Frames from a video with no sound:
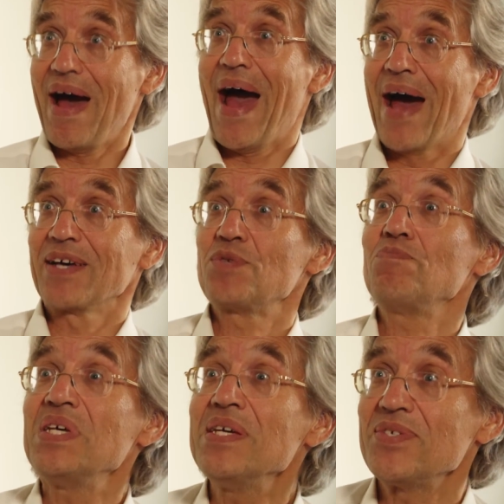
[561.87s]
As
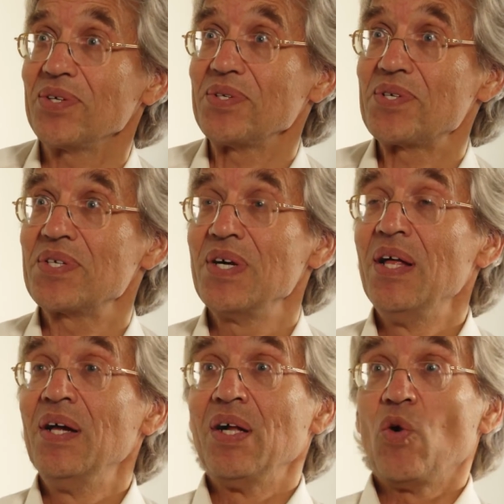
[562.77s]
measles
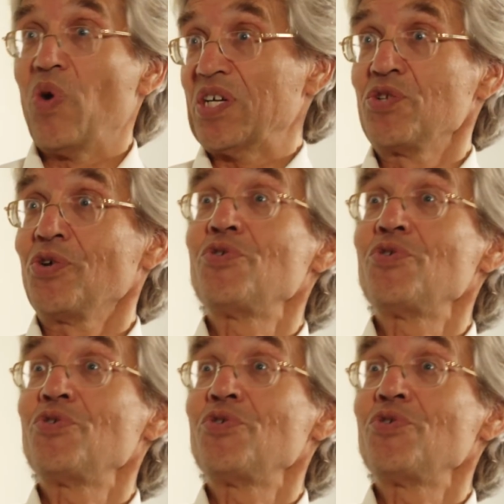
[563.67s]
was not